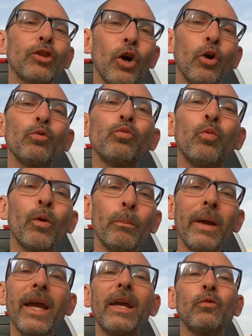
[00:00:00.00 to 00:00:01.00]
Those were
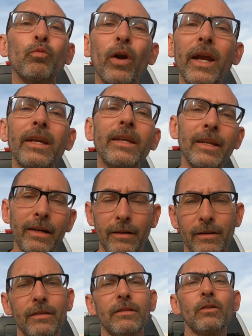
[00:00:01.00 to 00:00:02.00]
made right
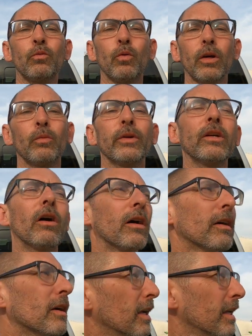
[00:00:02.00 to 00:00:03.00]
here, where we
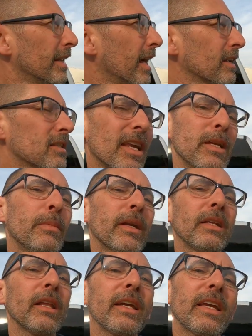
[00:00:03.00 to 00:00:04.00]
are. Now, does
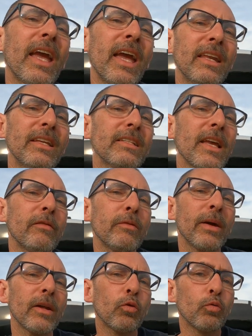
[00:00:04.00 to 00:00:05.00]
anybody like 80s heavy
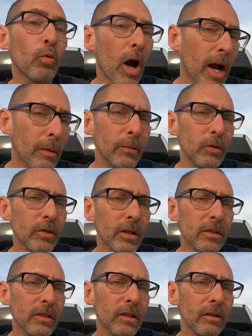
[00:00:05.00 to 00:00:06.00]
metal rock
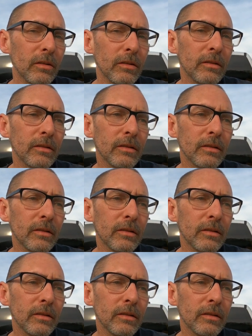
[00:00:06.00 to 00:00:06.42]
music still?